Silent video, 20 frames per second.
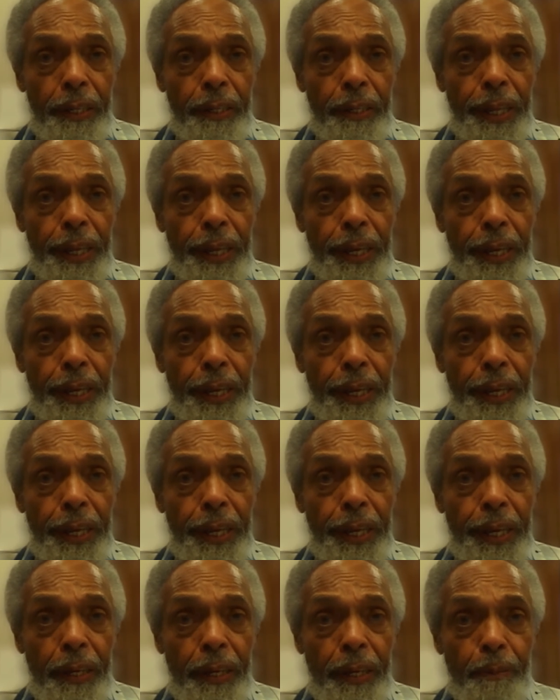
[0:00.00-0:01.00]

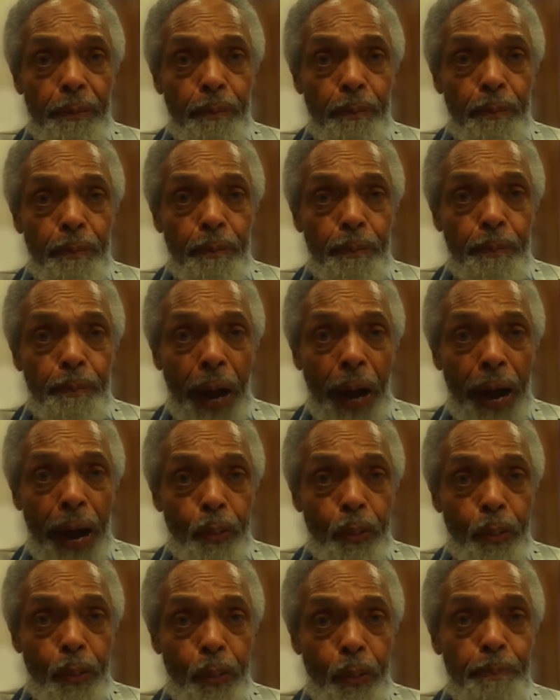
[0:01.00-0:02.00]
the
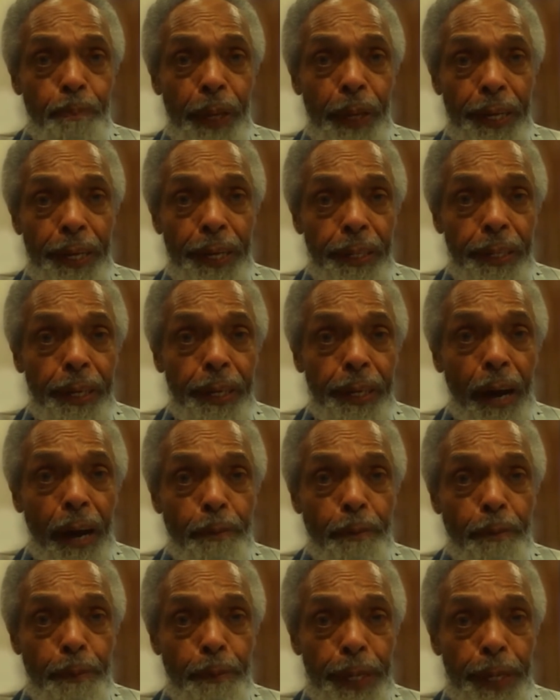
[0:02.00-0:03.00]
powers that be, the
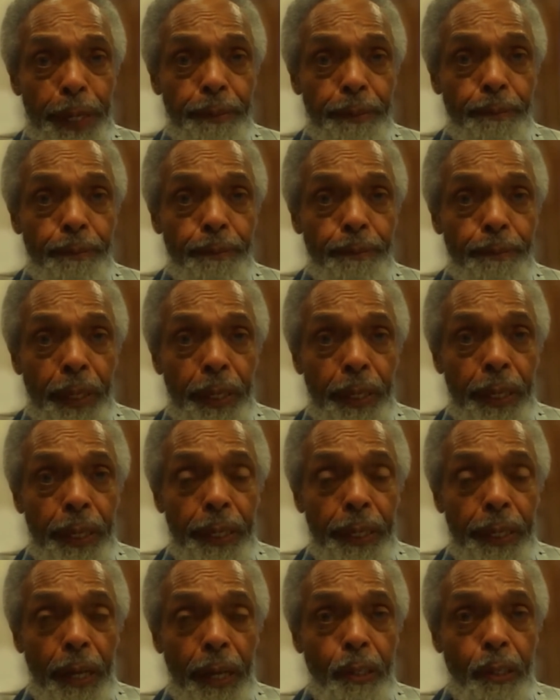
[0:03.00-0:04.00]
government
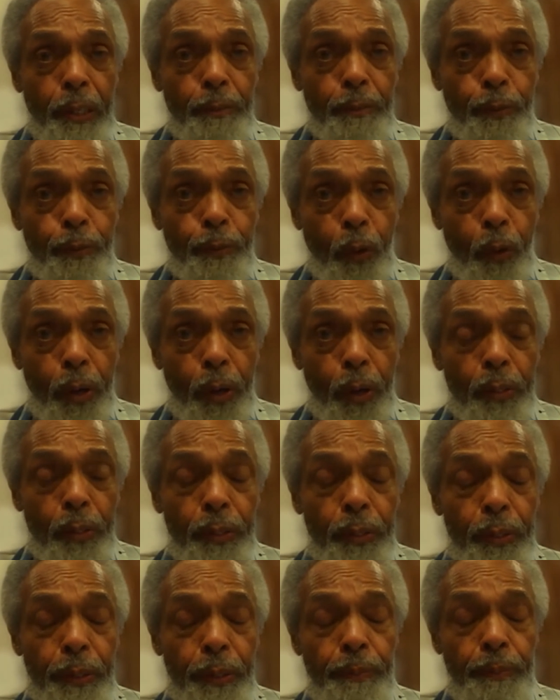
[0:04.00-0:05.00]
that's in
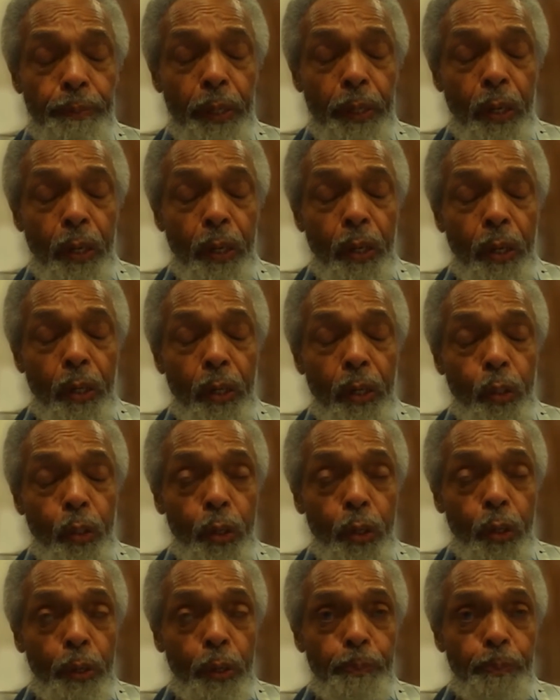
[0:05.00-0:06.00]
force,
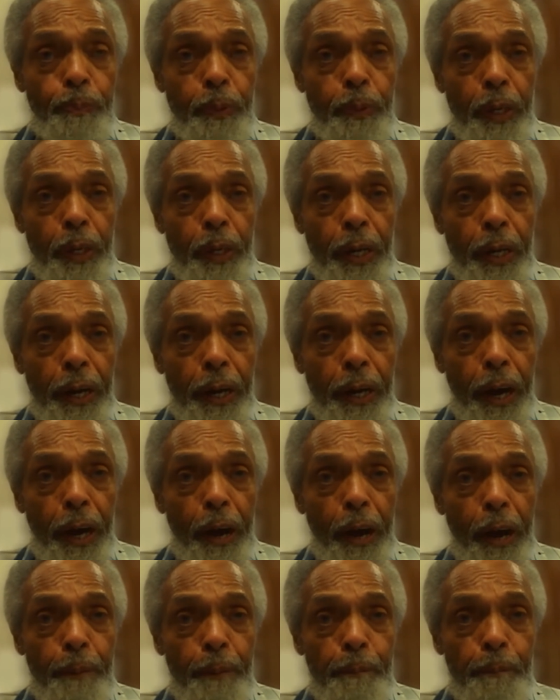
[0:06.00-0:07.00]
should
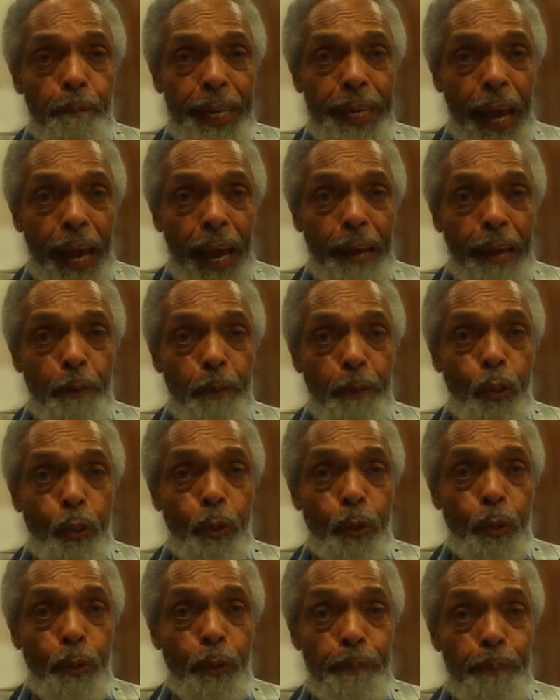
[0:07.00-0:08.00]
be
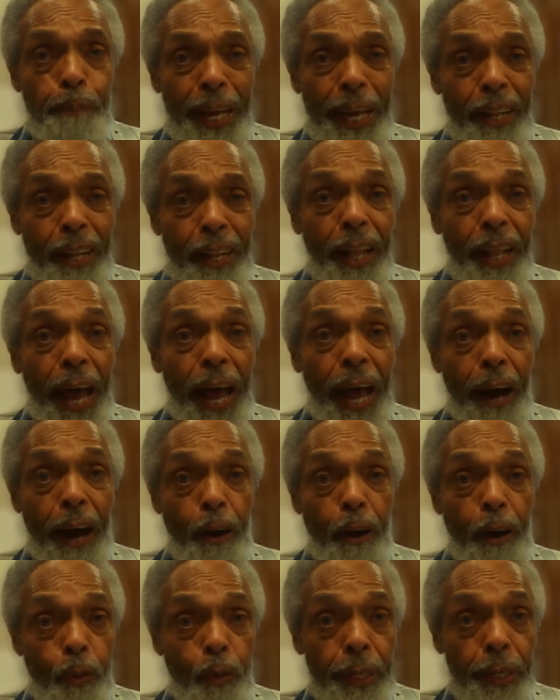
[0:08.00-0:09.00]
able to build
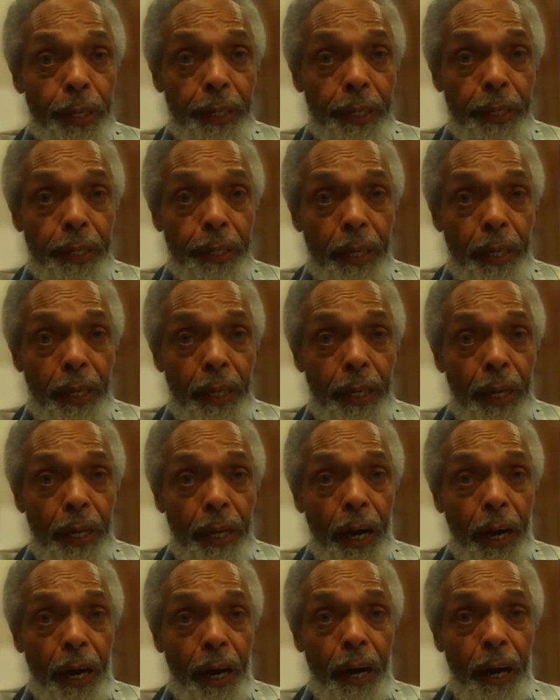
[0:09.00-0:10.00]
housing.
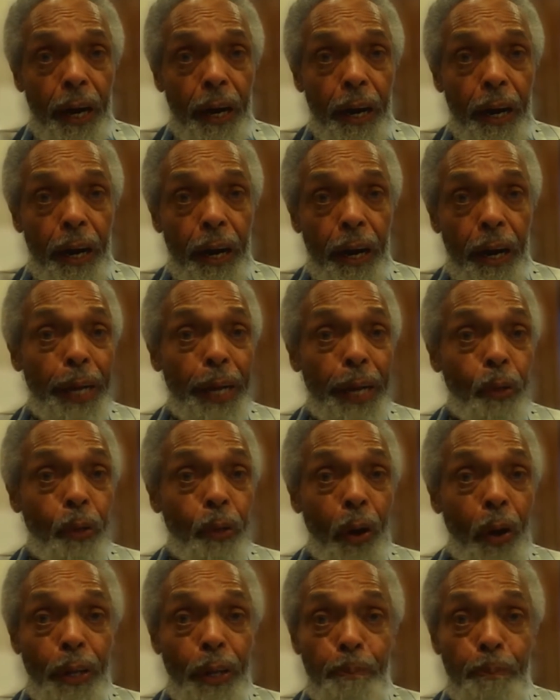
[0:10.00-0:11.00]
You might
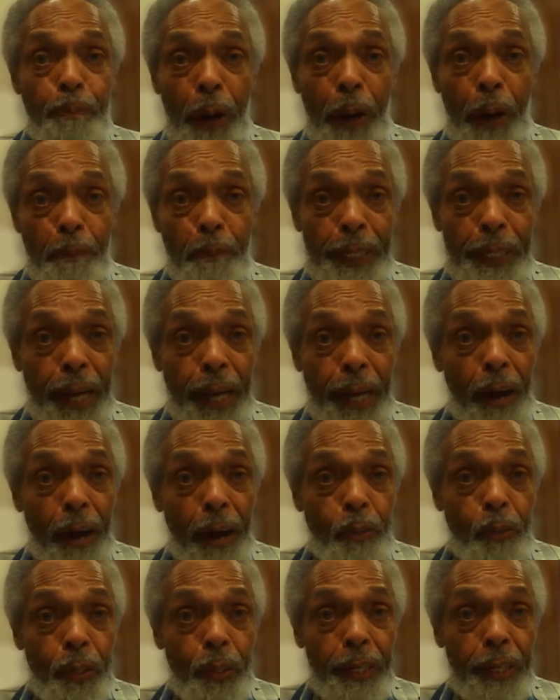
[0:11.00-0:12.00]
call it public
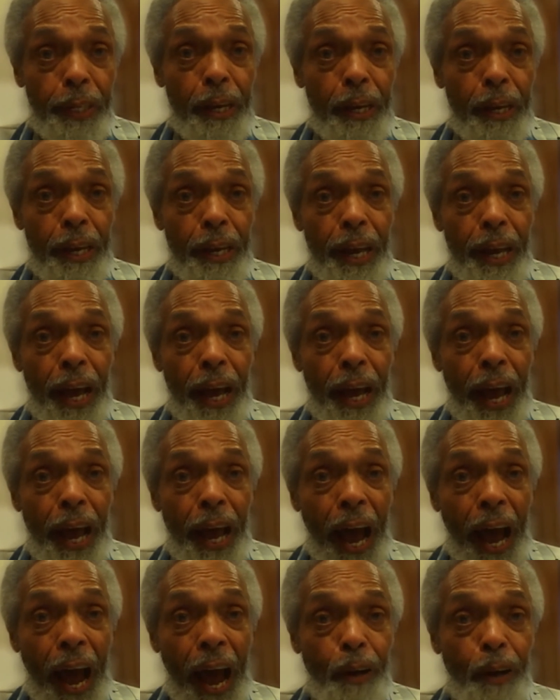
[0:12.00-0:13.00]
housing.
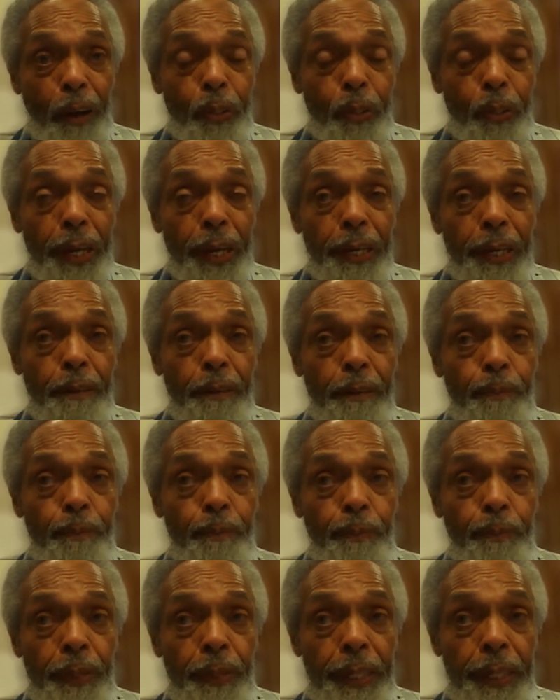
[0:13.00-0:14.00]
Housing
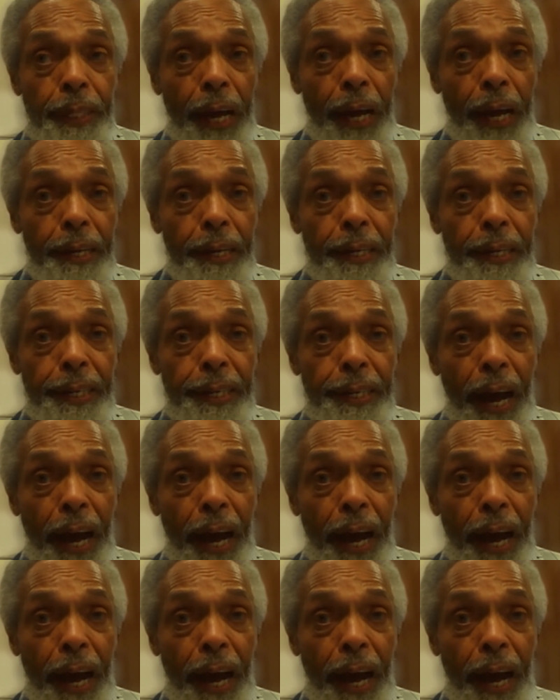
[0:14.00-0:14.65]
that